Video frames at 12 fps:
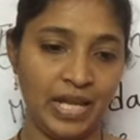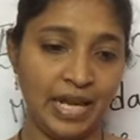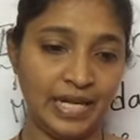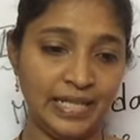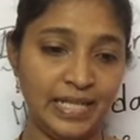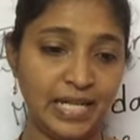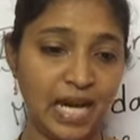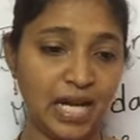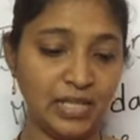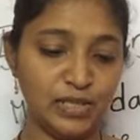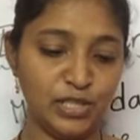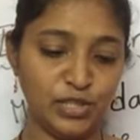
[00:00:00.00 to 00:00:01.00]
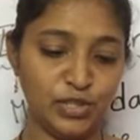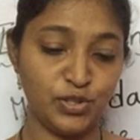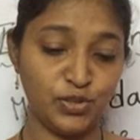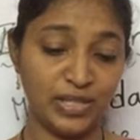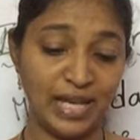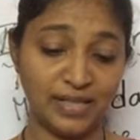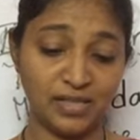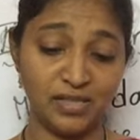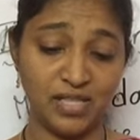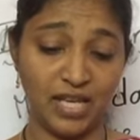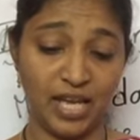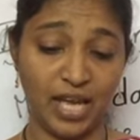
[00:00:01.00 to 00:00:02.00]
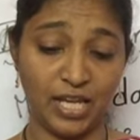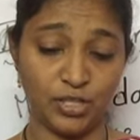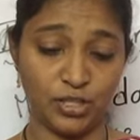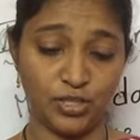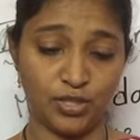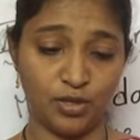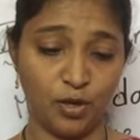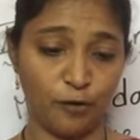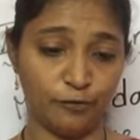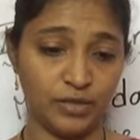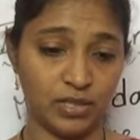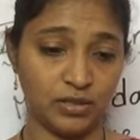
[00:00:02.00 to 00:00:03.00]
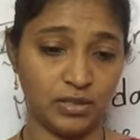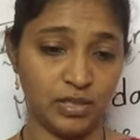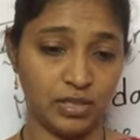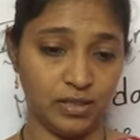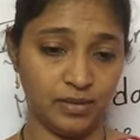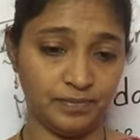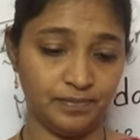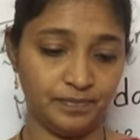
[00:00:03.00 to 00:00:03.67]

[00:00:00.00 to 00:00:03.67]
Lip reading: And he asked to guess the age of that girl.